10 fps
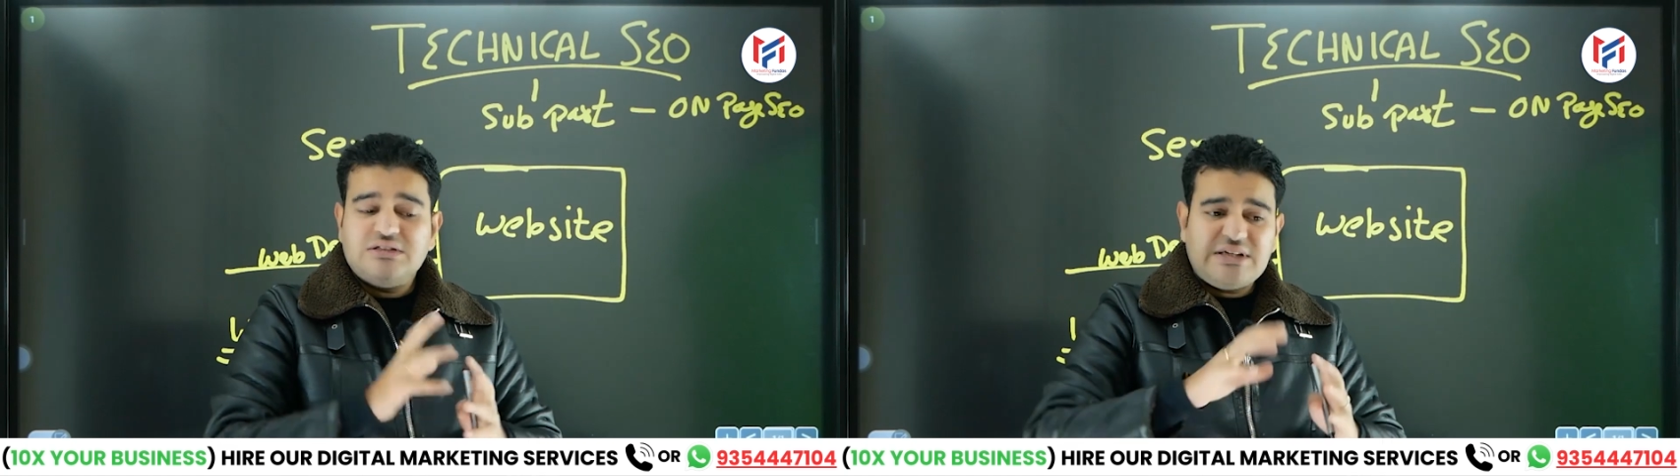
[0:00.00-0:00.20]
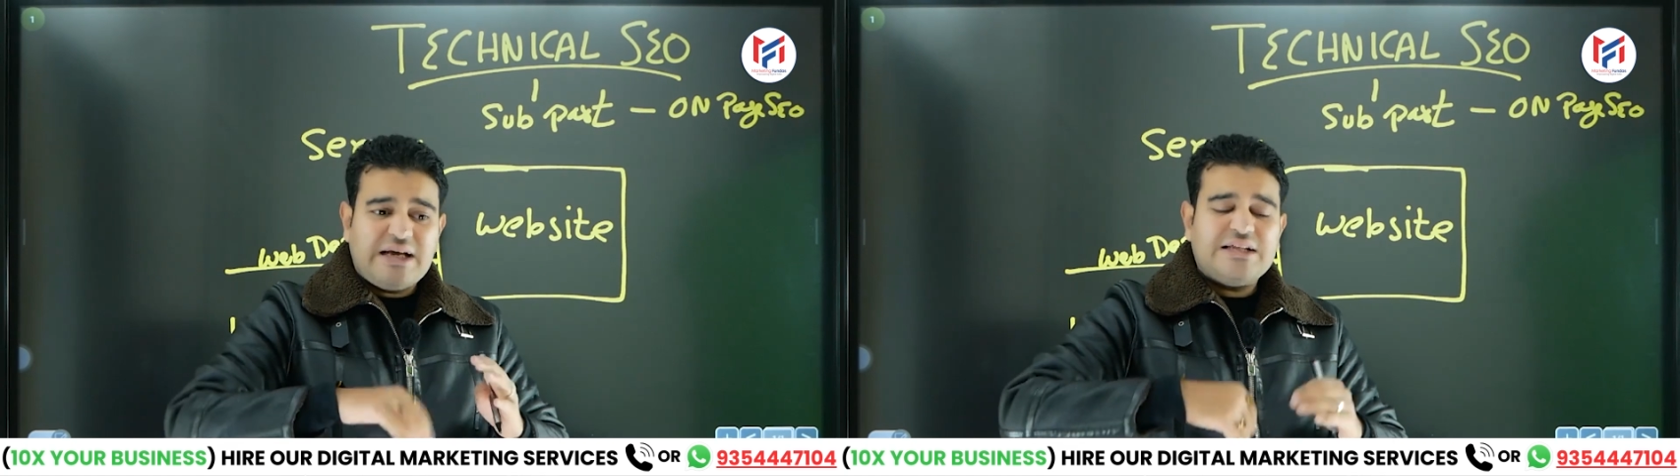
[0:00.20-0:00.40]

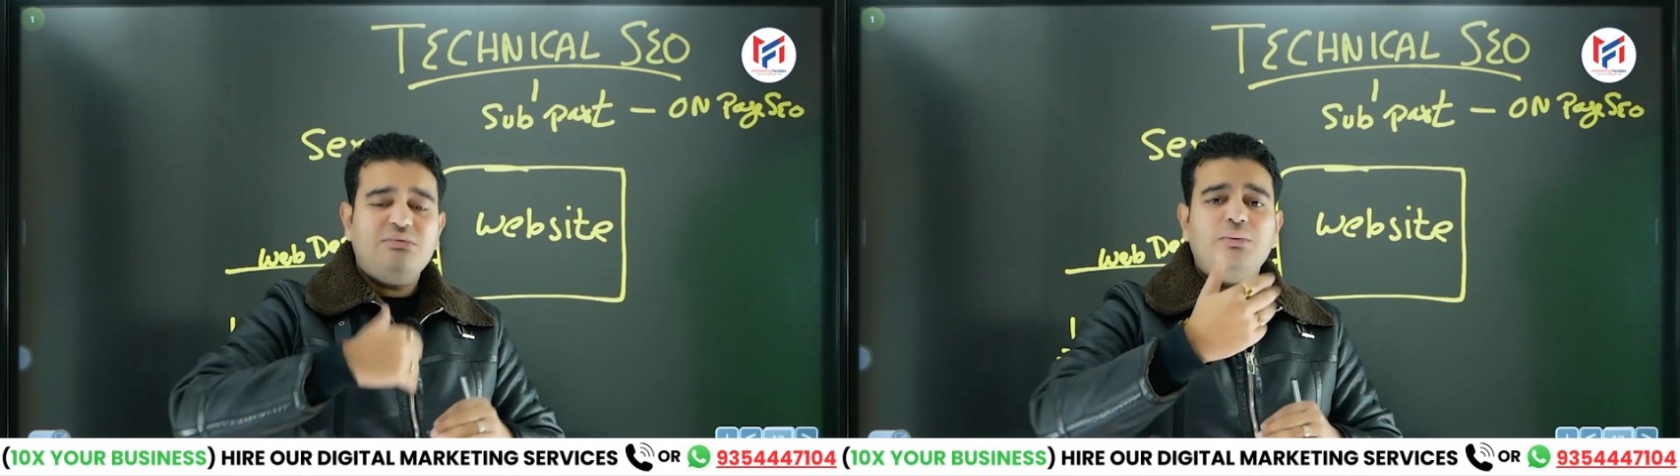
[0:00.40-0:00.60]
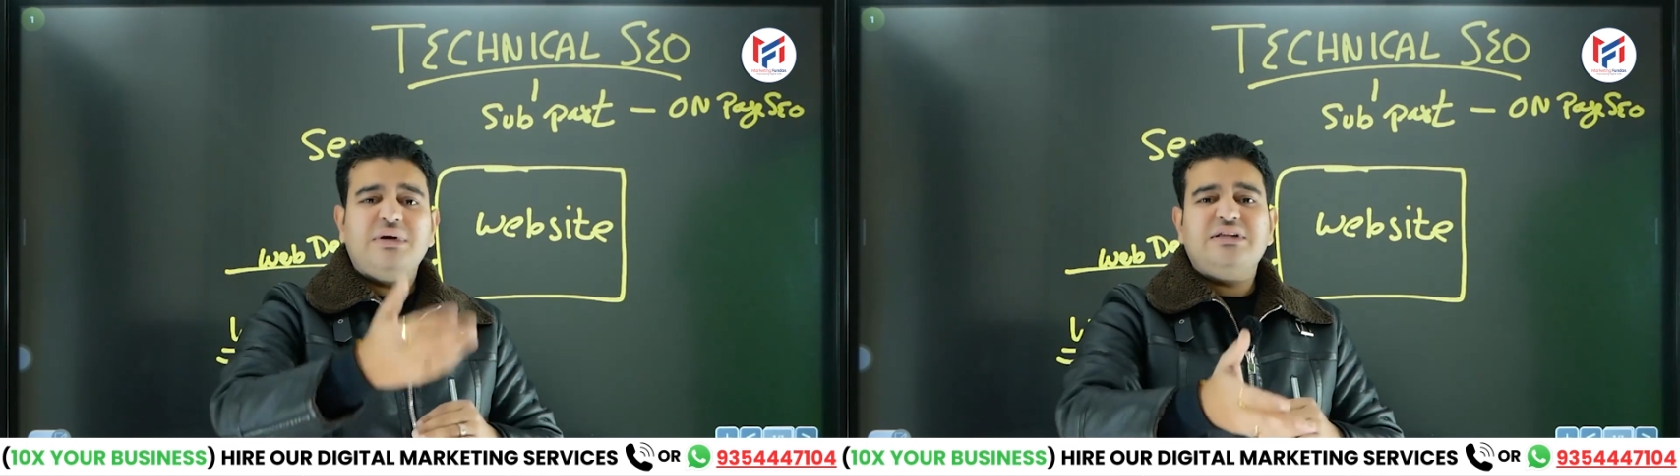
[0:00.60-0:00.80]
If you
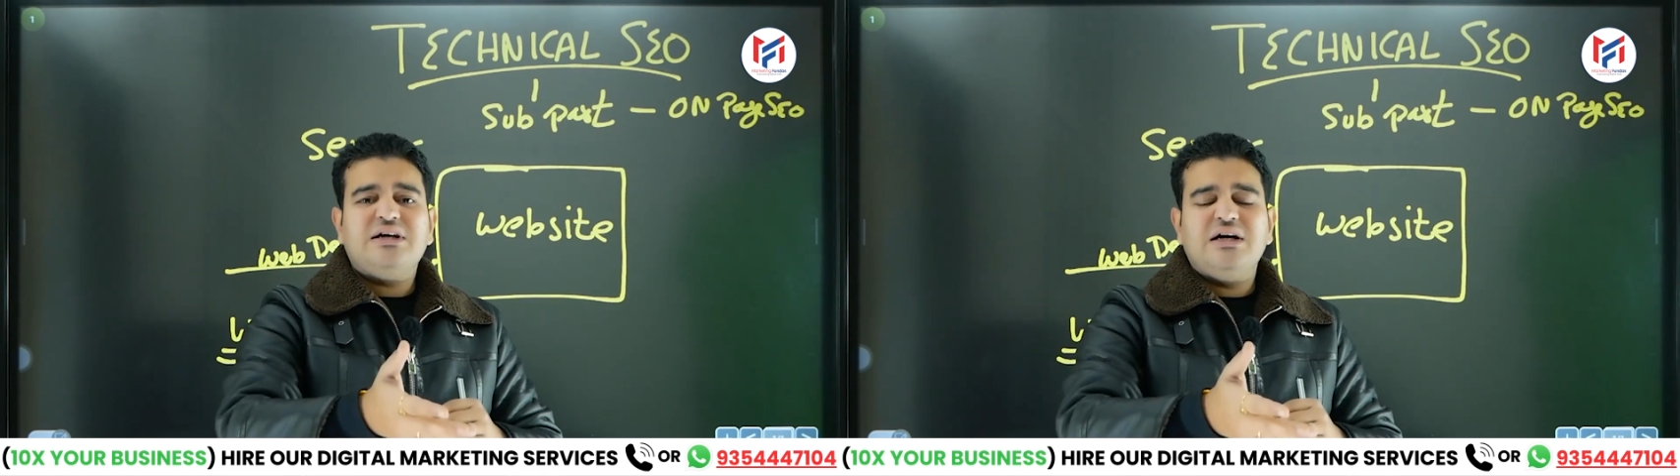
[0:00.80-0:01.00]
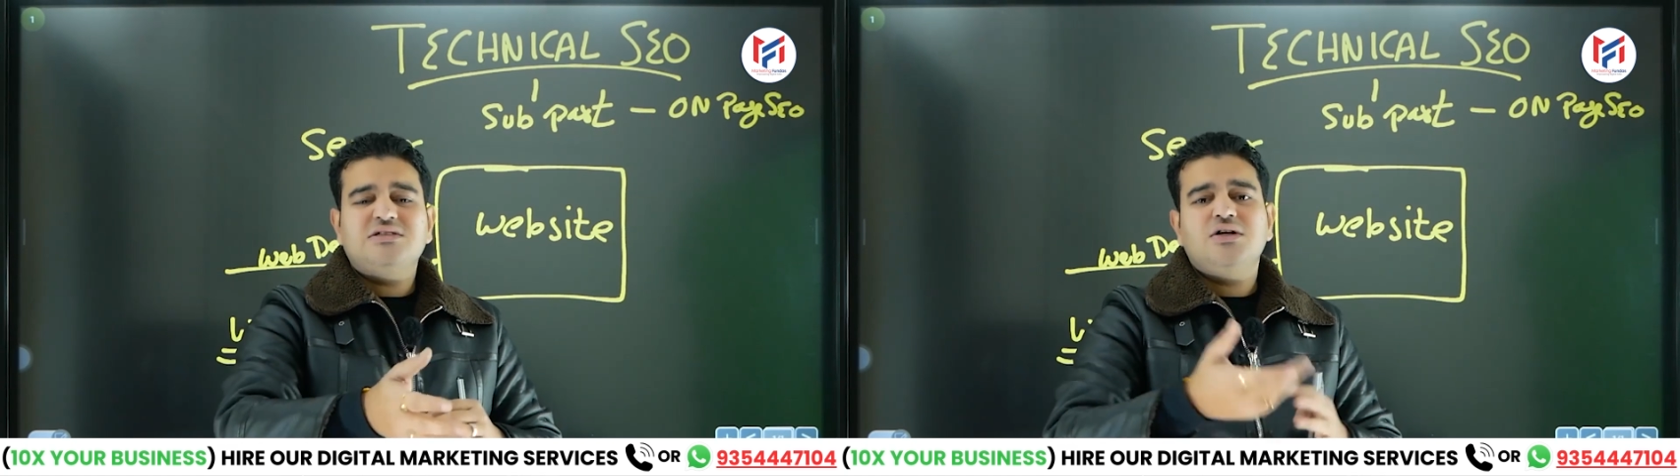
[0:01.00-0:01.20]
spend too
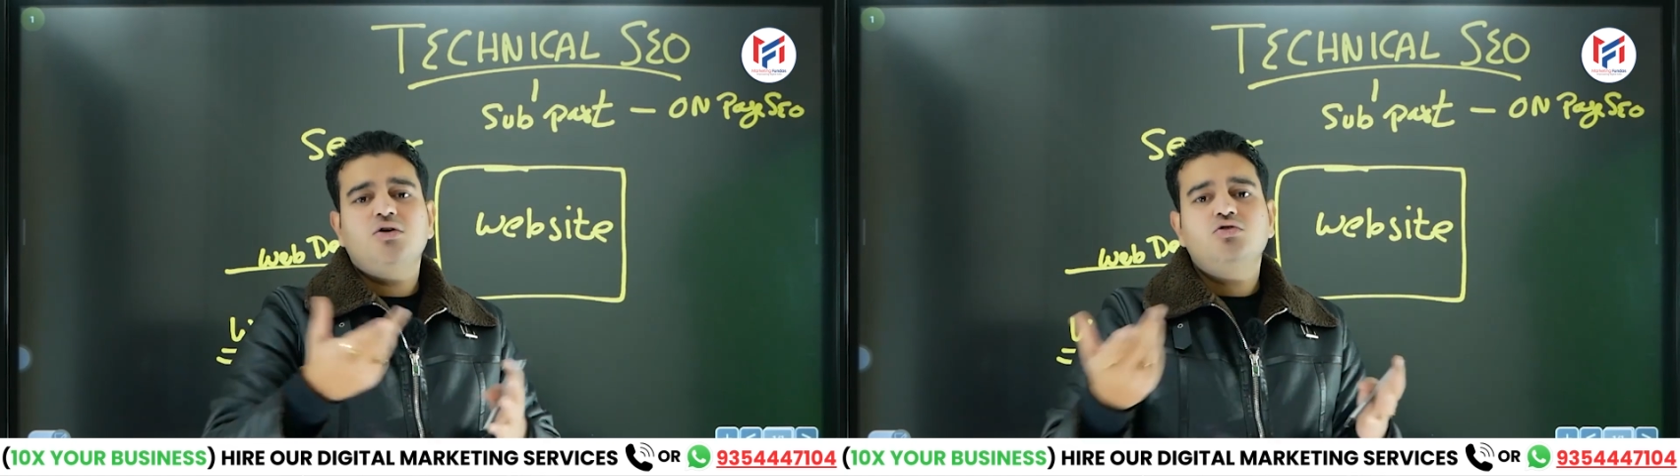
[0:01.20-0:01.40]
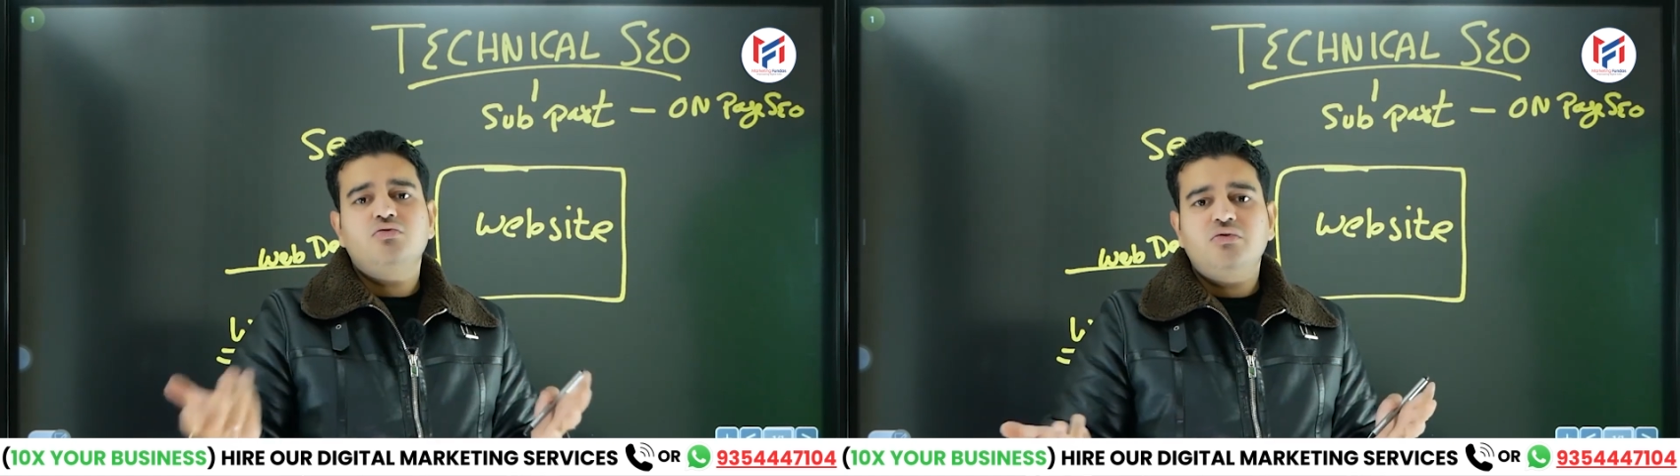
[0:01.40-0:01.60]
much,
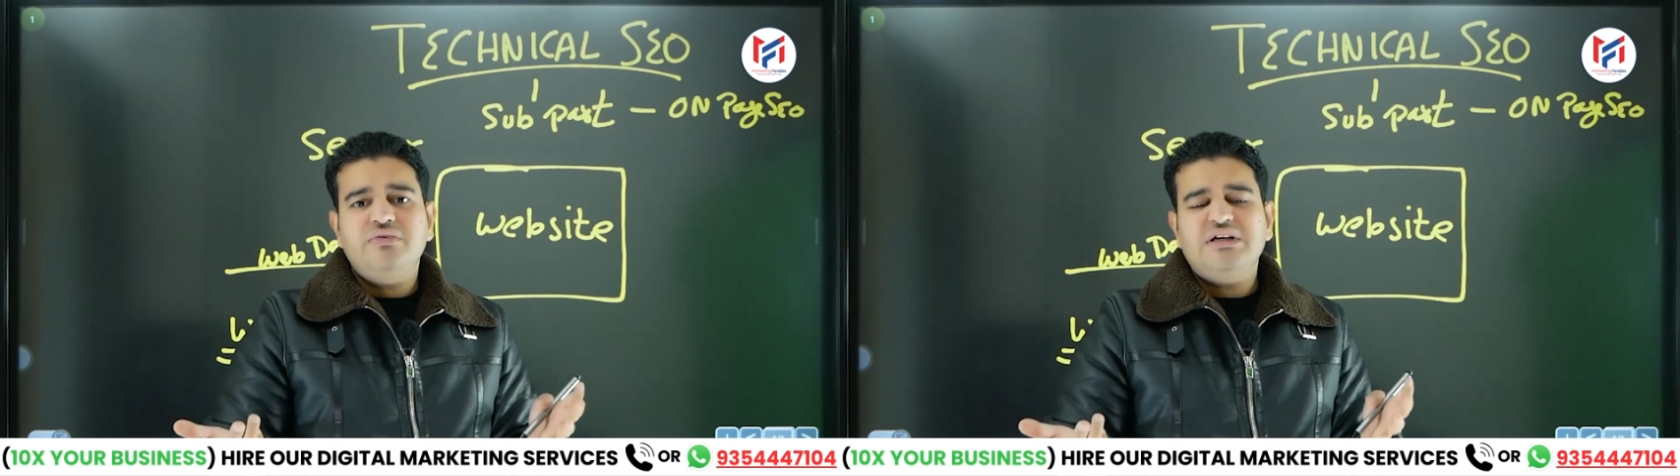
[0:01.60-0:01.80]
it's a waste,